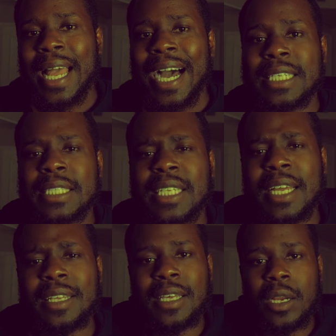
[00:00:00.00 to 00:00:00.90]
I
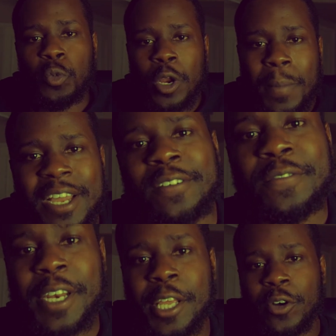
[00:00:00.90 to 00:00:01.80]
decided that I want to make a
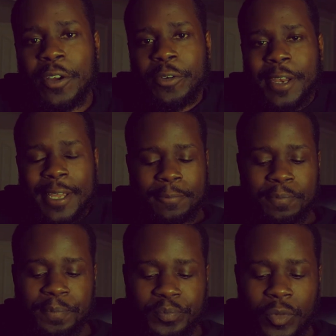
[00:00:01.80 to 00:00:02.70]
video every day
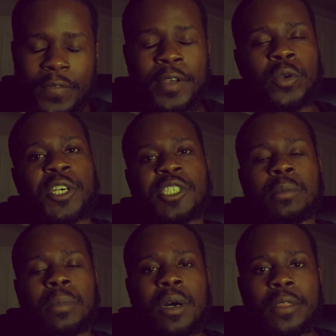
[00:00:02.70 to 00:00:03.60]
for the rest of
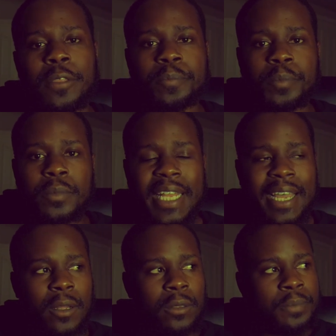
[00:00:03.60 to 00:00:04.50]
the month.
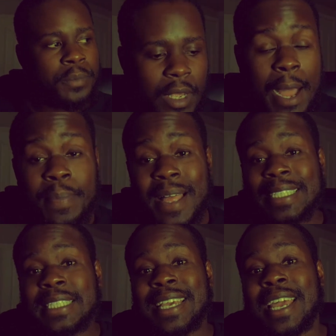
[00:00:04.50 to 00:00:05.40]
Now, I'm not
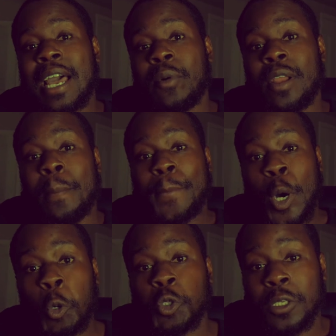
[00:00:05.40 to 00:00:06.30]
saying I'm going to
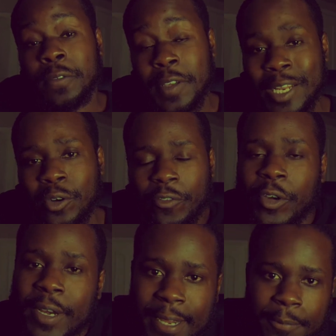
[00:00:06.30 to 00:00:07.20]
post a video
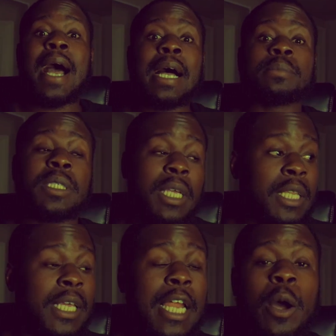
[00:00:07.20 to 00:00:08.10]
every day. I'm
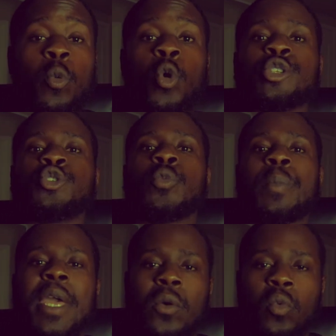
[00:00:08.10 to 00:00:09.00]
saying that I want to
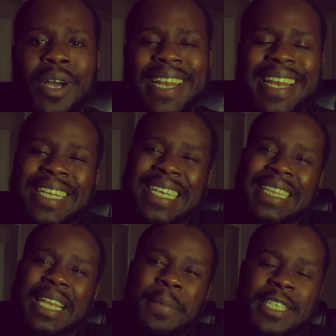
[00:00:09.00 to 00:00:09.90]
make one. And here,
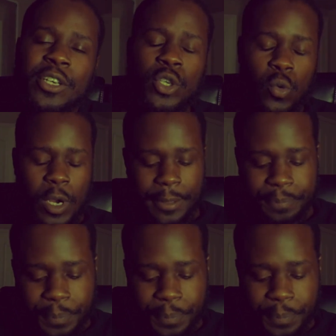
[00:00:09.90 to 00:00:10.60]
let me tell you why.